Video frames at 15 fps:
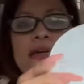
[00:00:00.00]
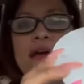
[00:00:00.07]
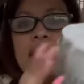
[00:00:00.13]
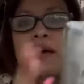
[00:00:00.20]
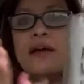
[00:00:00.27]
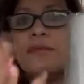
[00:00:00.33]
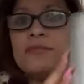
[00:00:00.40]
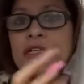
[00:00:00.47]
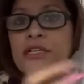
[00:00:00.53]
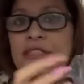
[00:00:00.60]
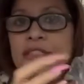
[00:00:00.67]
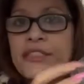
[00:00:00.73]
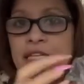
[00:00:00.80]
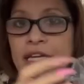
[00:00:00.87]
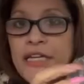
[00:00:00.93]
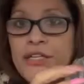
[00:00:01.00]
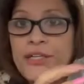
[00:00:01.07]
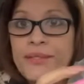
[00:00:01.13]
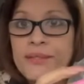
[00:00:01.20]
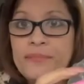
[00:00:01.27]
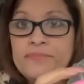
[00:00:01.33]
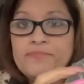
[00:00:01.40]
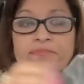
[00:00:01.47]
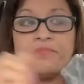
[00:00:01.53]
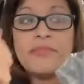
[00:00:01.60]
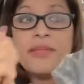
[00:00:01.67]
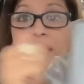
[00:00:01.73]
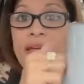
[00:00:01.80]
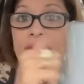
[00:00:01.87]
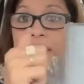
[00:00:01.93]
um, container
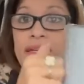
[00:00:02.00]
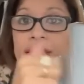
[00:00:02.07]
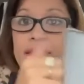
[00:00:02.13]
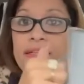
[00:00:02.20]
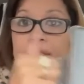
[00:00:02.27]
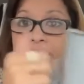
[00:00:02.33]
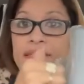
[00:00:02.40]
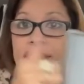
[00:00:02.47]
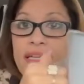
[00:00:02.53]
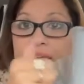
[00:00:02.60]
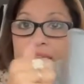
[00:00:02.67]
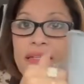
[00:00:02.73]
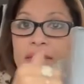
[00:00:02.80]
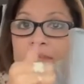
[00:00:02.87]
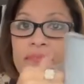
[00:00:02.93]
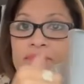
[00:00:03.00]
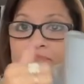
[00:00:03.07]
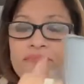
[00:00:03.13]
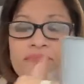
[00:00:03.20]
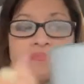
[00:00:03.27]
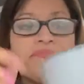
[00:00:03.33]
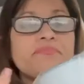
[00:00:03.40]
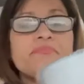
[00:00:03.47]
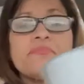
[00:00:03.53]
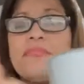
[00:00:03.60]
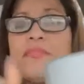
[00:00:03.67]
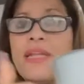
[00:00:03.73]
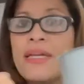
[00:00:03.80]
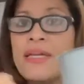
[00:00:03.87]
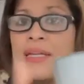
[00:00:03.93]
and it is tin
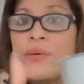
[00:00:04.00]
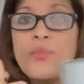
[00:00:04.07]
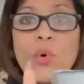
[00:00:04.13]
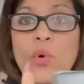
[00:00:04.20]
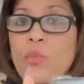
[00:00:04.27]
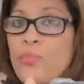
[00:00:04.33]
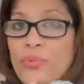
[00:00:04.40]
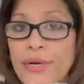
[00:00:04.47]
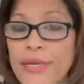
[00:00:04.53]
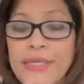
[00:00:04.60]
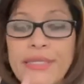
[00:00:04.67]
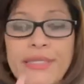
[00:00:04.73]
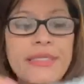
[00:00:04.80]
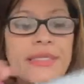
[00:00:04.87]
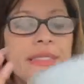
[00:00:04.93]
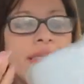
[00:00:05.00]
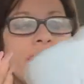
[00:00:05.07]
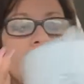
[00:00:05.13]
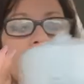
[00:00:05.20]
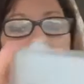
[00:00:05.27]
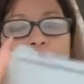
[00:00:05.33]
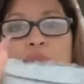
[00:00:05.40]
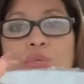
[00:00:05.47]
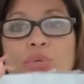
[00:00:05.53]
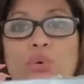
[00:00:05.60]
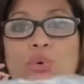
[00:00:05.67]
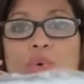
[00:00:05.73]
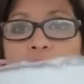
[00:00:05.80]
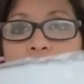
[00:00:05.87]
and it won't break so I